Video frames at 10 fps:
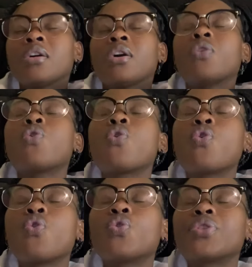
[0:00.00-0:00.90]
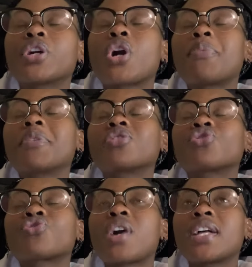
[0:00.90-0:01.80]
The coping
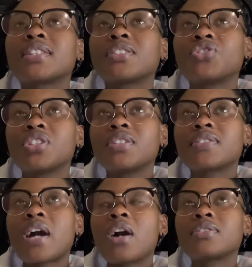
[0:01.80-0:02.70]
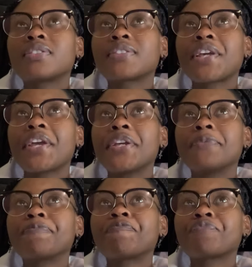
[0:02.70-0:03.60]
strategies, I would say,
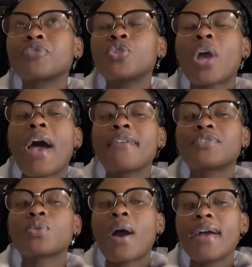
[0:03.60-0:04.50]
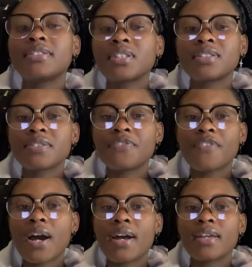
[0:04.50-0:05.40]
you have to
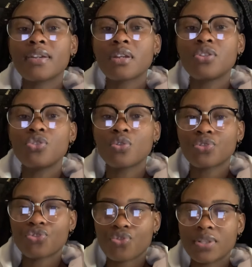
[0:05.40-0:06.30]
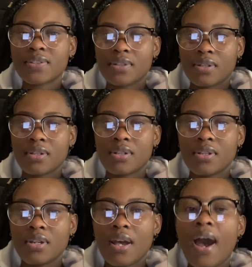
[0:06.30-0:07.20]
identify your stressor,
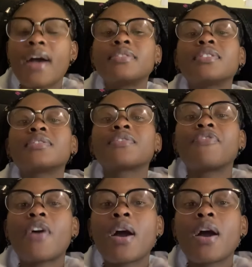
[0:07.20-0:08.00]
identify